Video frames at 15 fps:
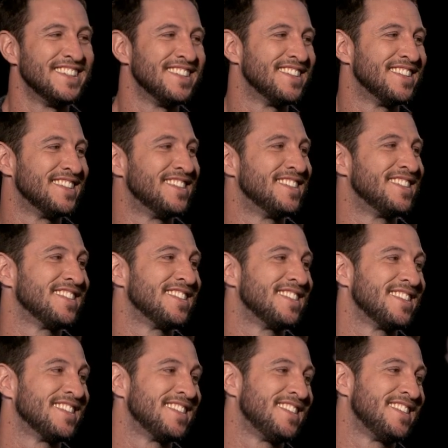
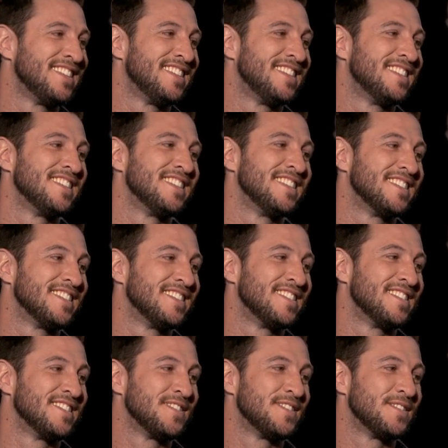
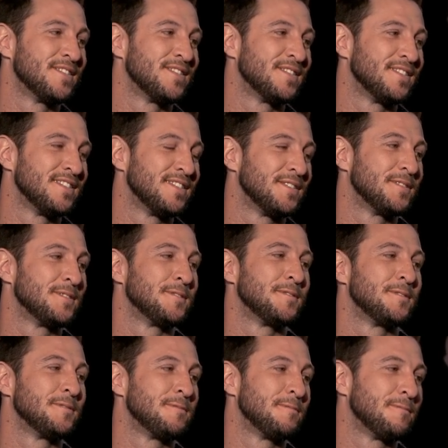
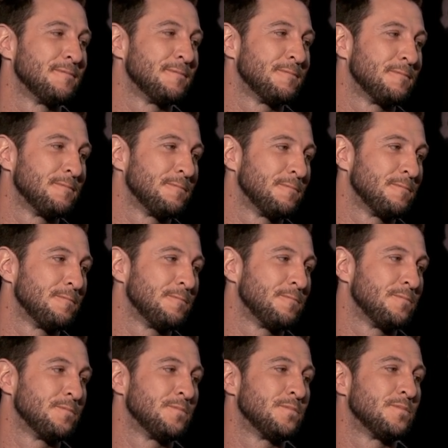
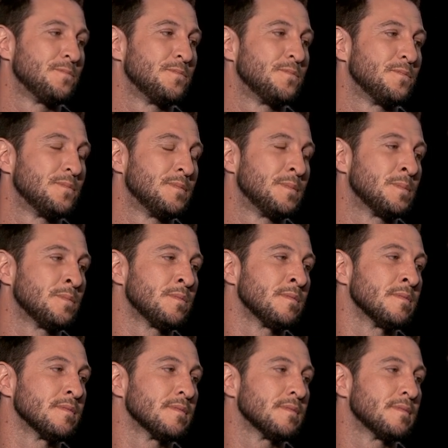
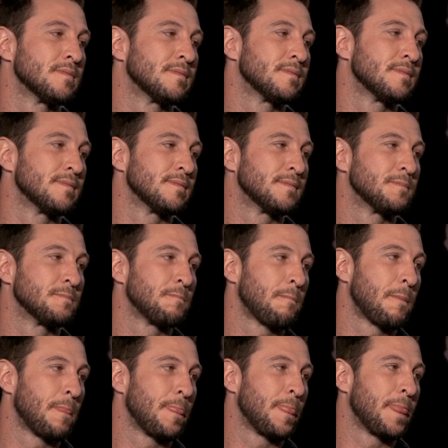
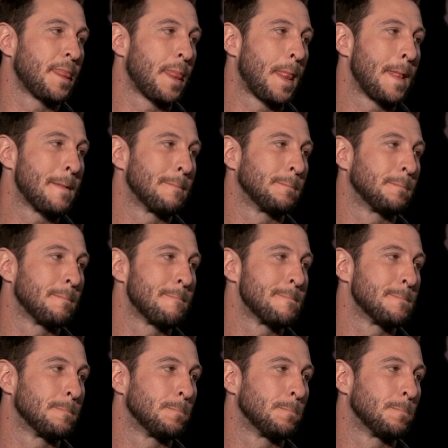[no speech]